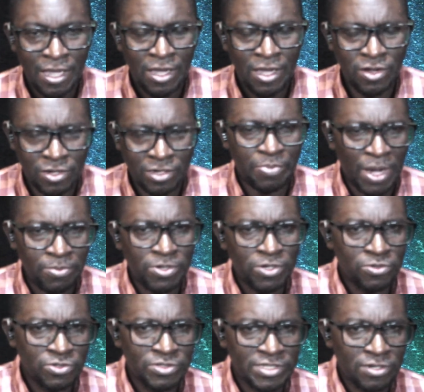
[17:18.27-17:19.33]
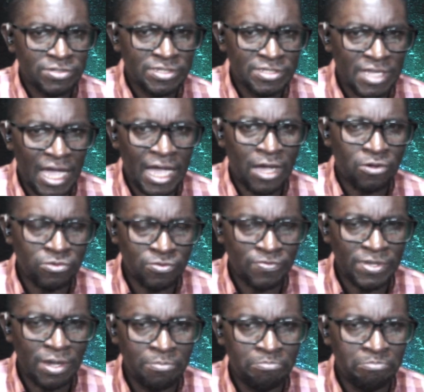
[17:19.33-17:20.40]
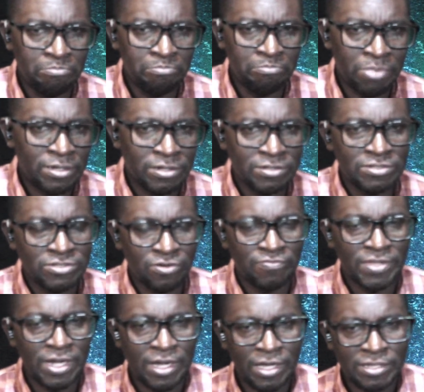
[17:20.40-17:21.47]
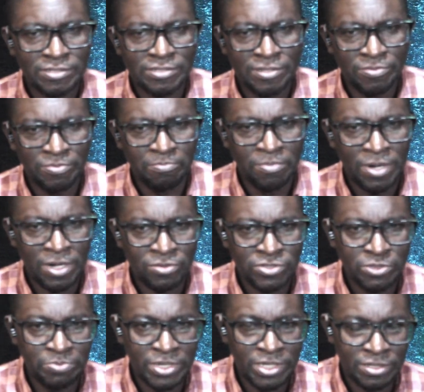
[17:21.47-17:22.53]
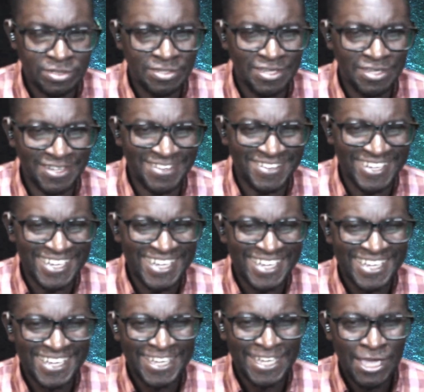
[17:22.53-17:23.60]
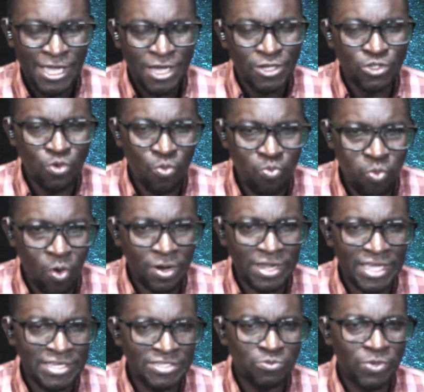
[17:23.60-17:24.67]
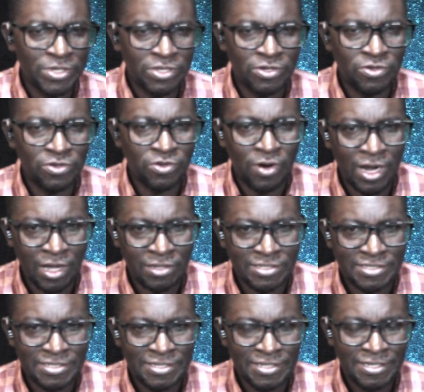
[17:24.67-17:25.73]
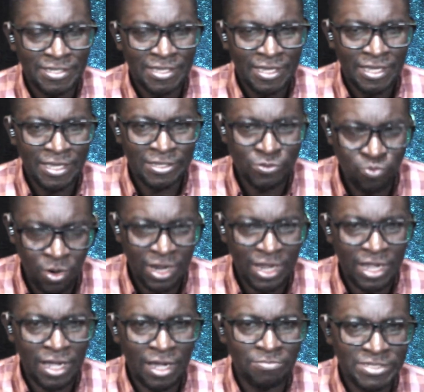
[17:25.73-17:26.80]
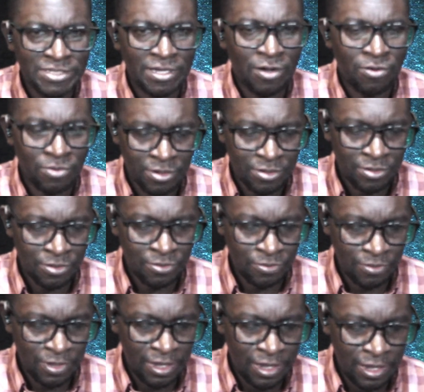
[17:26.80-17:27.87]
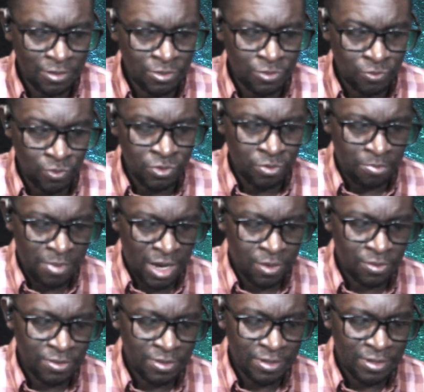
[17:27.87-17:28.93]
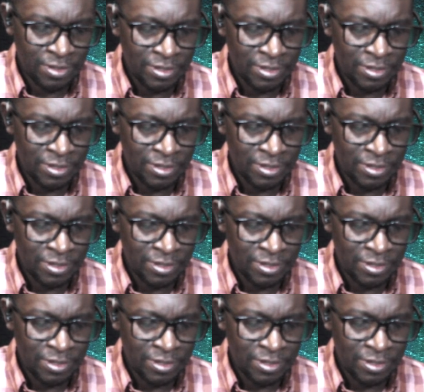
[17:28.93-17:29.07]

And the Bible also tells us that out of the abundance of the heart, the mouth speaks. So what is within your heart is what comes out through your mouth.